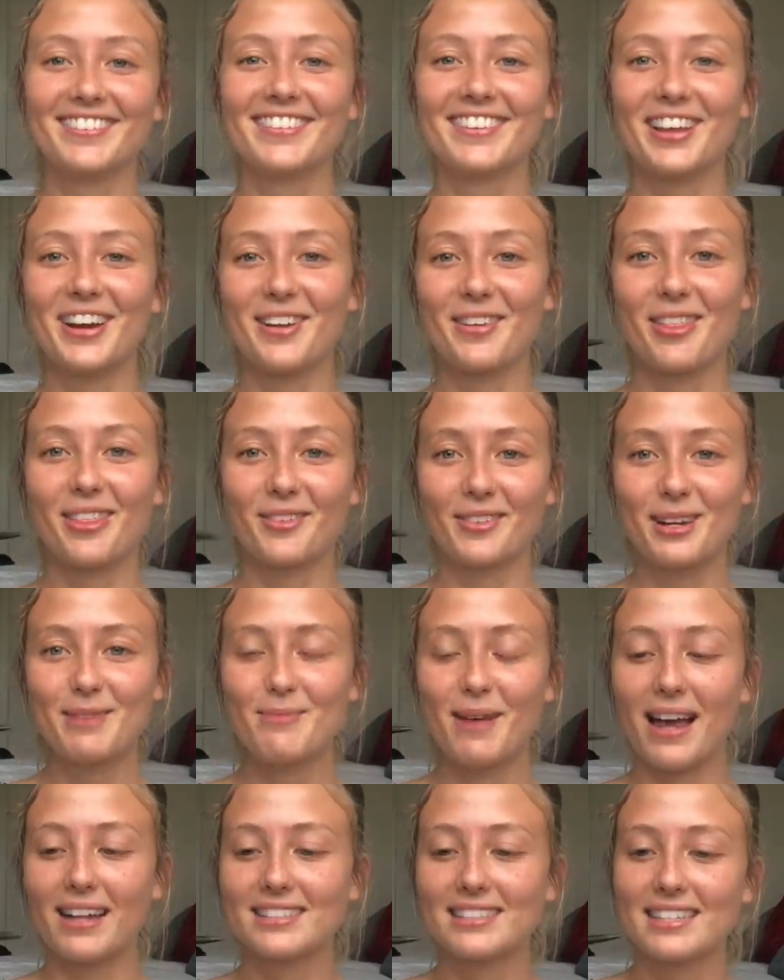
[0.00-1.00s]
There are three
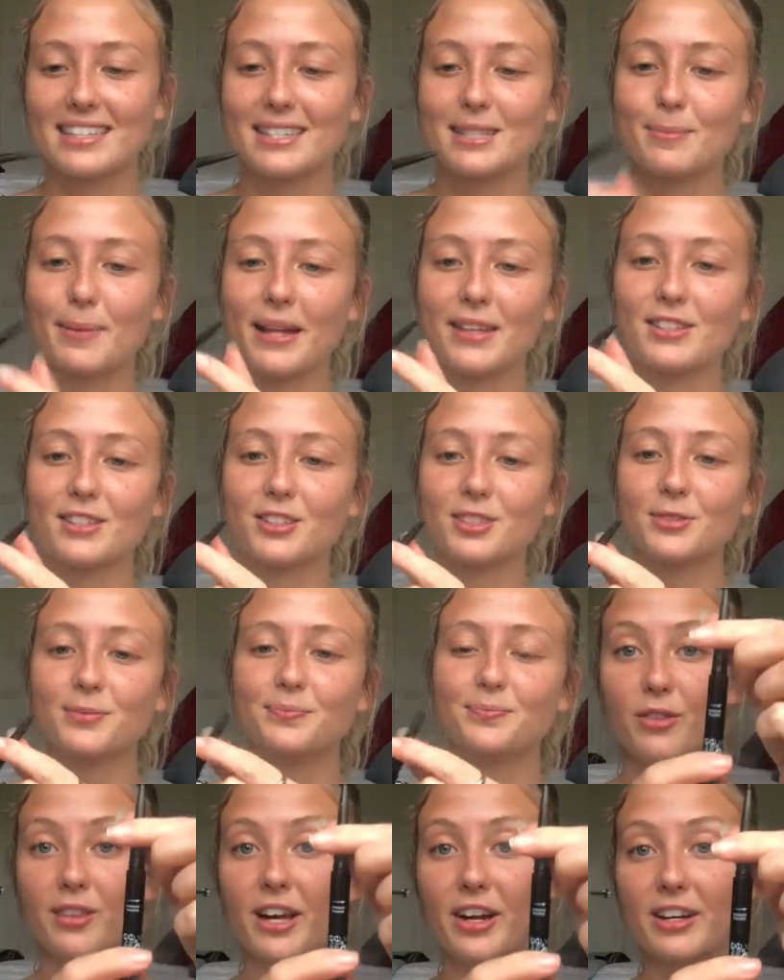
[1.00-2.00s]
parts to this pencil.
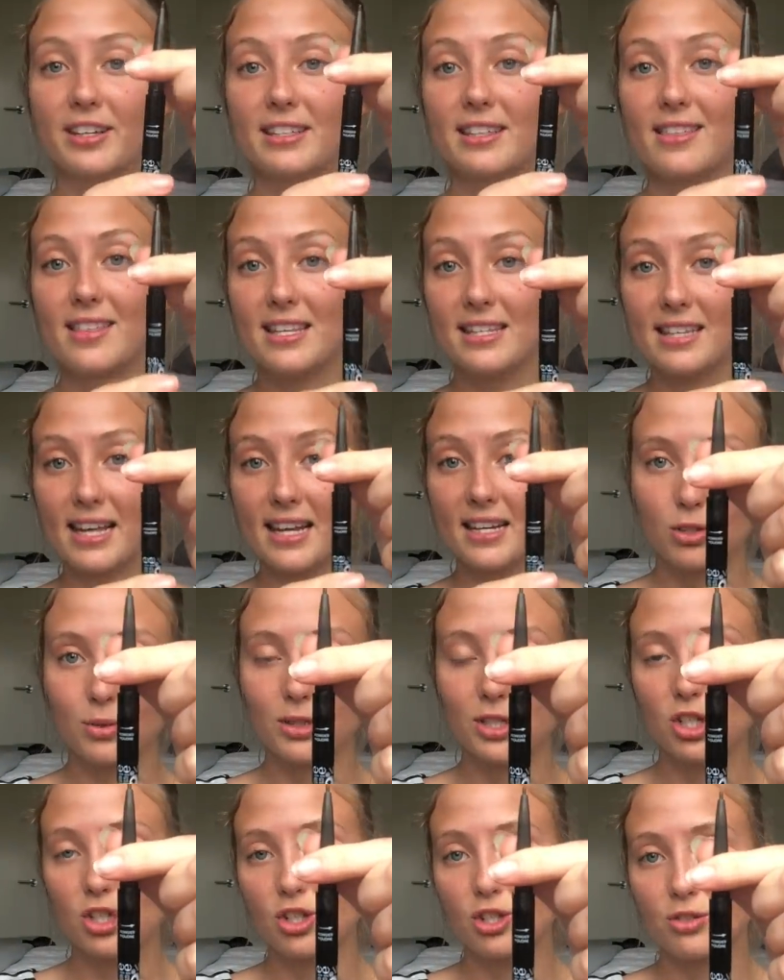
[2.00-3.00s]
There is this end which
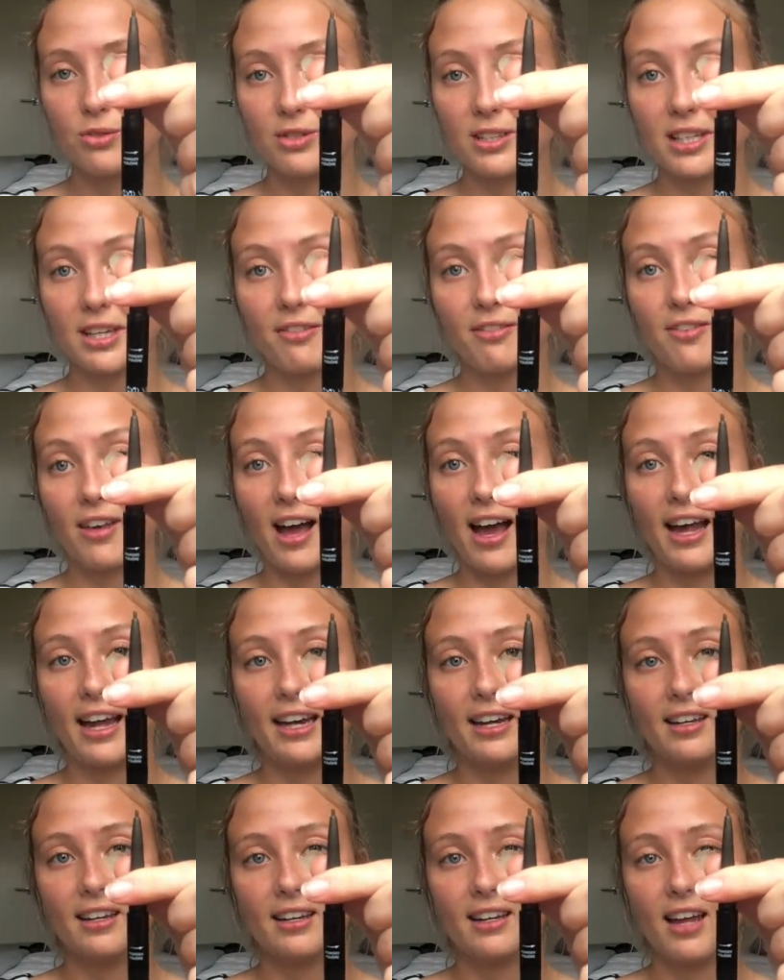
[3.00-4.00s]
is just really
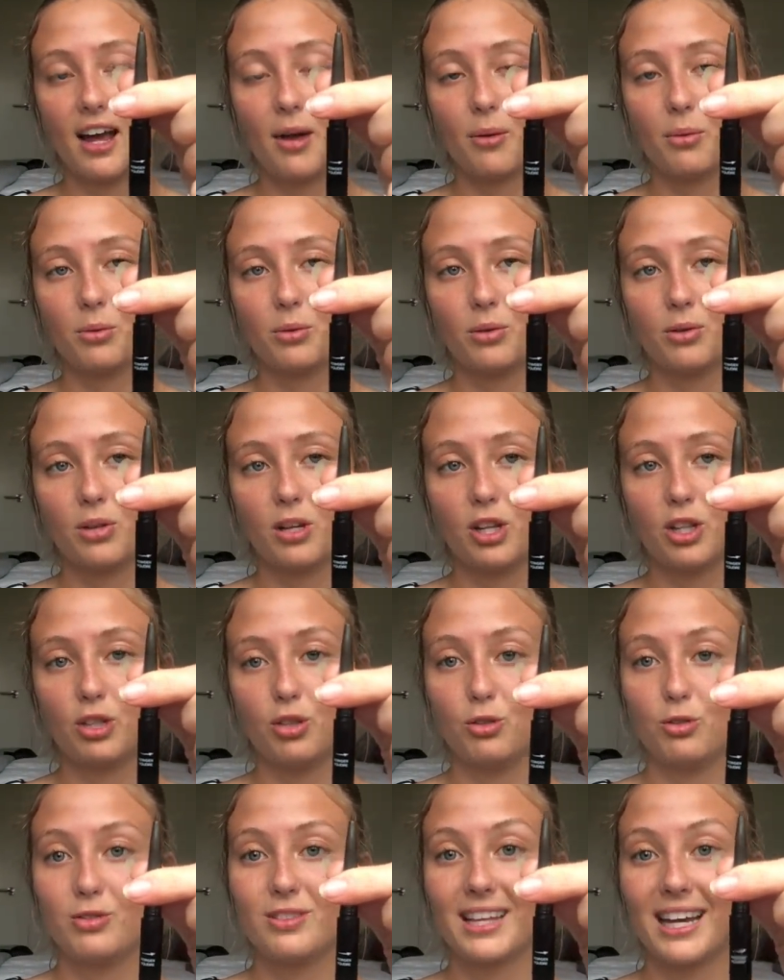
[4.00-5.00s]
fine and I will
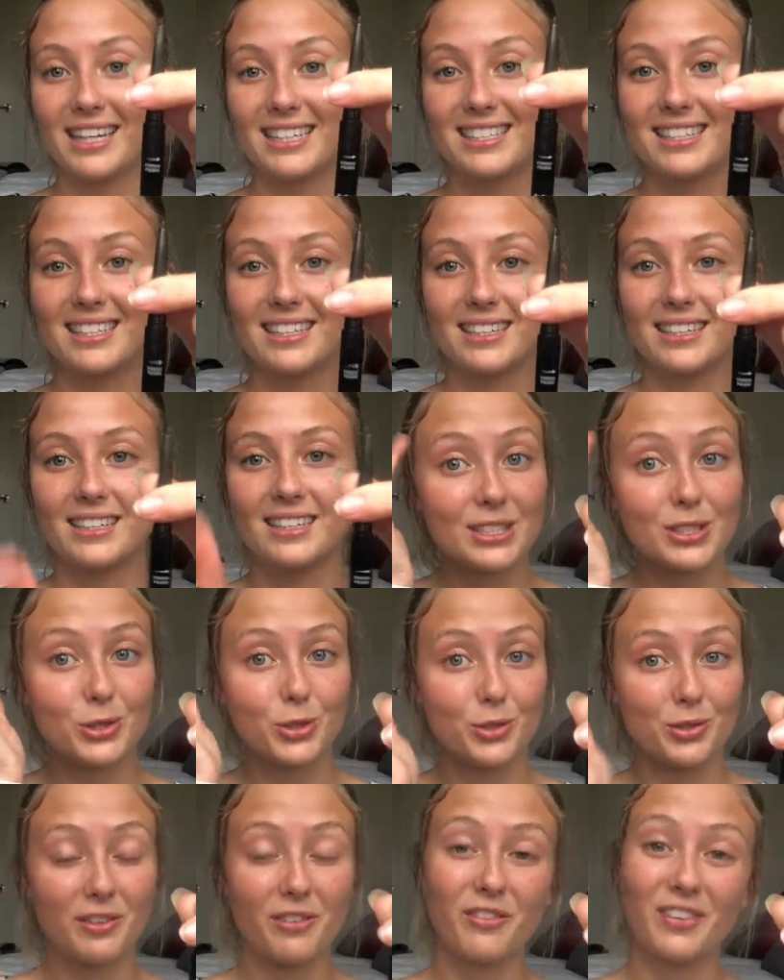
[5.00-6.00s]
use that to do
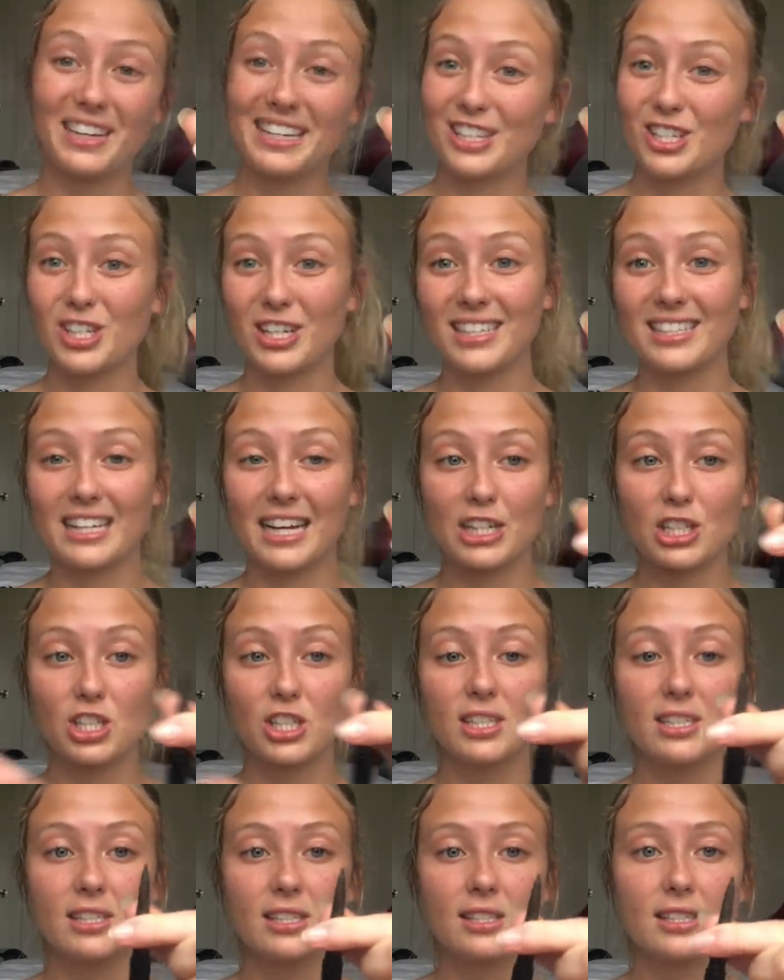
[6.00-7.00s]
the finishing
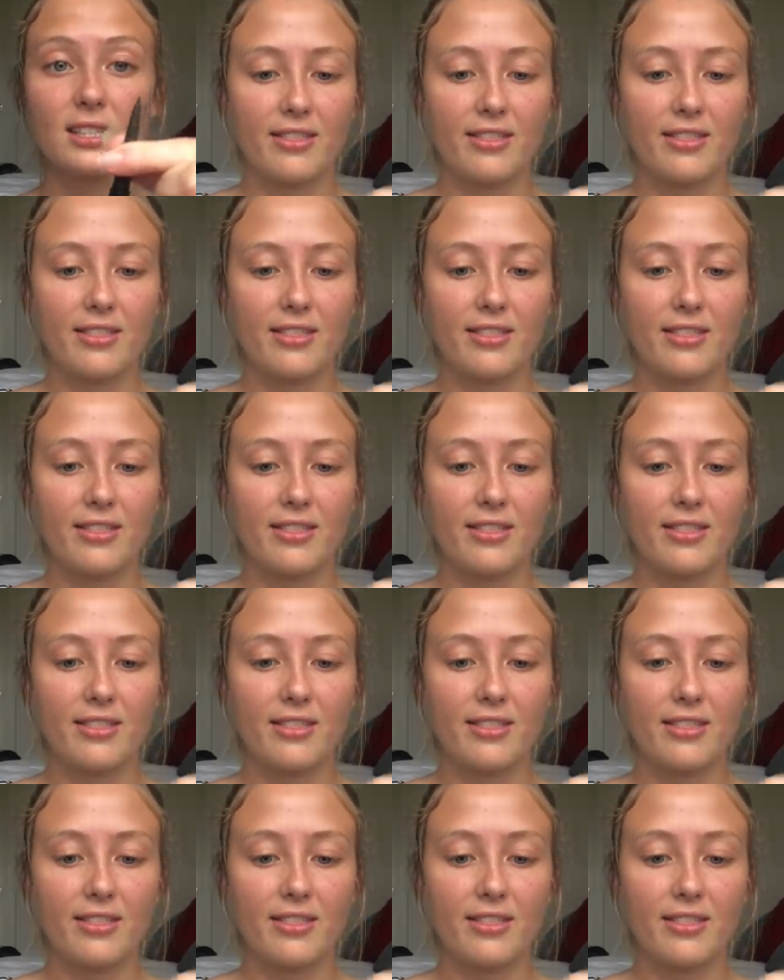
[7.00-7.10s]
touches.